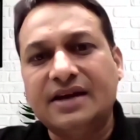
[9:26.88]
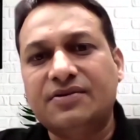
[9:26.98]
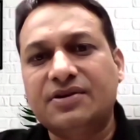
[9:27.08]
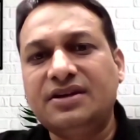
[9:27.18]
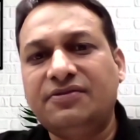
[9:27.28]

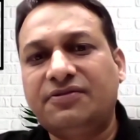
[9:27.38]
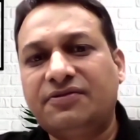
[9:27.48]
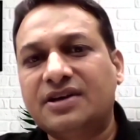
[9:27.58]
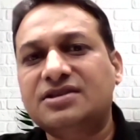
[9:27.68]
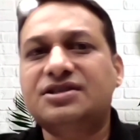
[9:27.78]
they were the
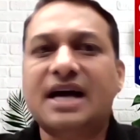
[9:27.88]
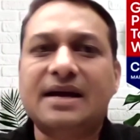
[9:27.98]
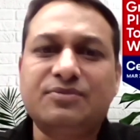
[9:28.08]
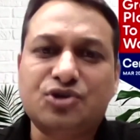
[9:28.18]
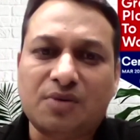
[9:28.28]
first
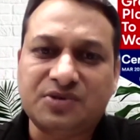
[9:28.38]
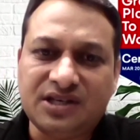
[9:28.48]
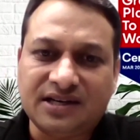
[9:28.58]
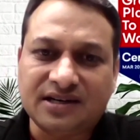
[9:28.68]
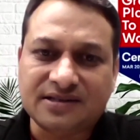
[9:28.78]
time job
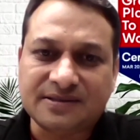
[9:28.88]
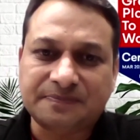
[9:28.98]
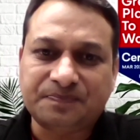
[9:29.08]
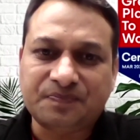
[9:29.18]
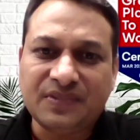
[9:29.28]

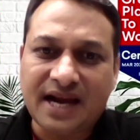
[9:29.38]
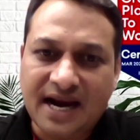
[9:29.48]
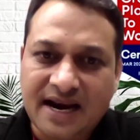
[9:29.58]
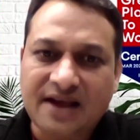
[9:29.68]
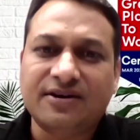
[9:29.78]
seekers.
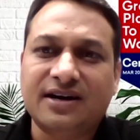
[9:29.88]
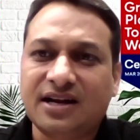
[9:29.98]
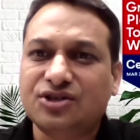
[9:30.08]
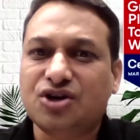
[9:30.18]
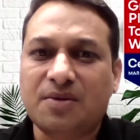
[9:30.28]
They had never
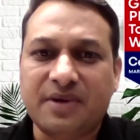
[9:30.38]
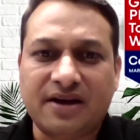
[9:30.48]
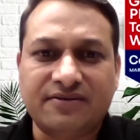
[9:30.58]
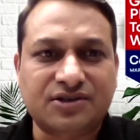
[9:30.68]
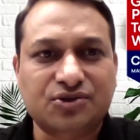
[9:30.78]
done a
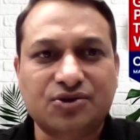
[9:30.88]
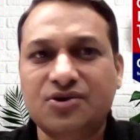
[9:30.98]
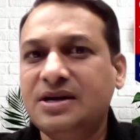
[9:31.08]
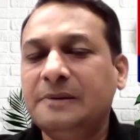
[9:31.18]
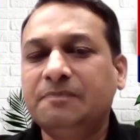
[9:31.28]
job ever.
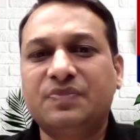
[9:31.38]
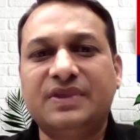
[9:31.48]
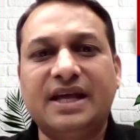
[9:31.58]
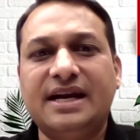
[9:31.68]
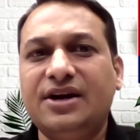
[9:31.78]
So
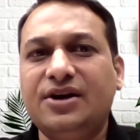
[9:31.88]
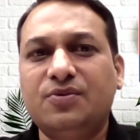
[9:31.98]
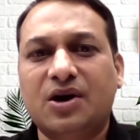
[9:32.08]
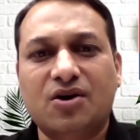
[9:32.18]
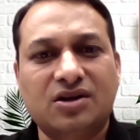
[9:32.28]
they didn't
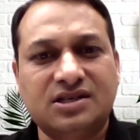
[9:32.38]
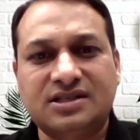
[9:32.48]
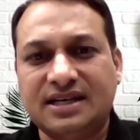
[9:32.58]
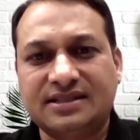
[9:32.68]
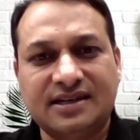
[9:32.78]
know what
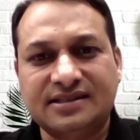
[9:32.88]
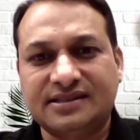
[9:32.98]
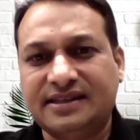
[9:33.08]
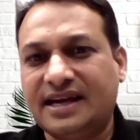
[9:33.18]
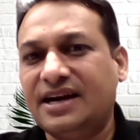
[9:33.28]
logistics
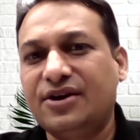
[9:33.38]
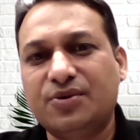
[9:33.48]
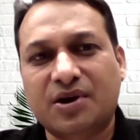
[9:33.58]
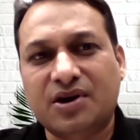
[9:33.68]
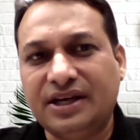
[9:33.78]
is. They didn't
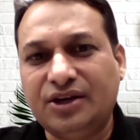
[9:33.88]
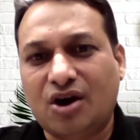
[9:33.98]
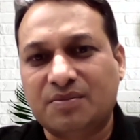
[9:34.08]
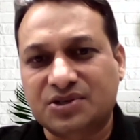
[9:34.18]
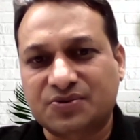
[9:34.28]
know what
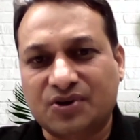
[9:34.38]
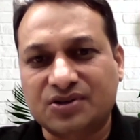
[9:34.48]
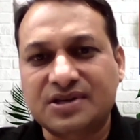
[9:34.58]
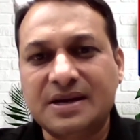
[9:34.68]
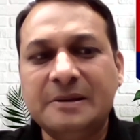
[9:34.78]
e-commerce
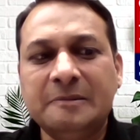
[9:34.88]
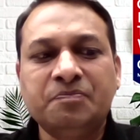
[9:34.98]
was.